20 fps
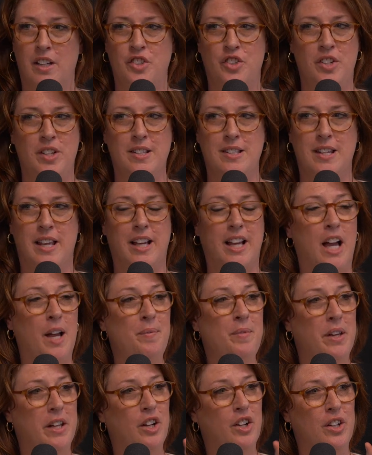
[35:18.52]
She's like,
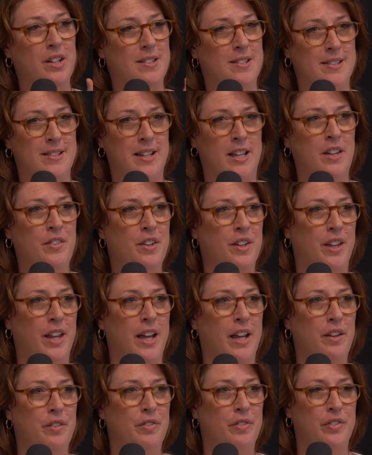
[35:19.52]
I'm here to save a
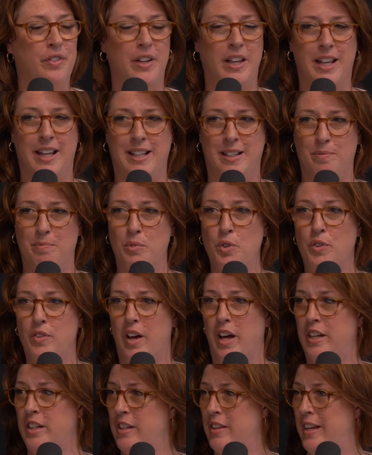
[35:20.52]
life and
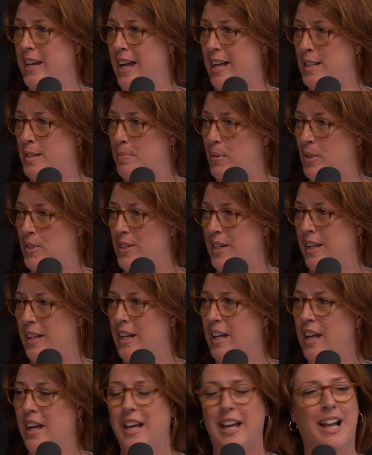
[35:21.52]
move on to the next
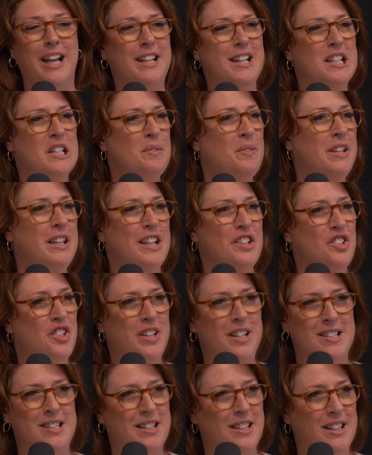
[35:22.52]
person. It doesn't mean that
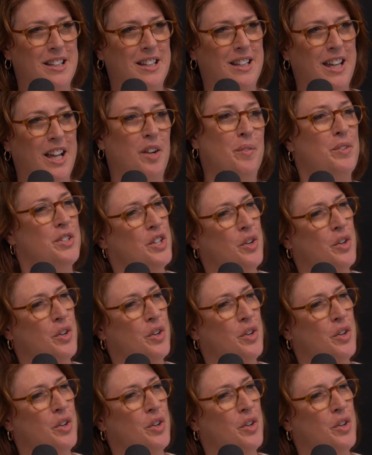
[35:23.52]
she doesn't care.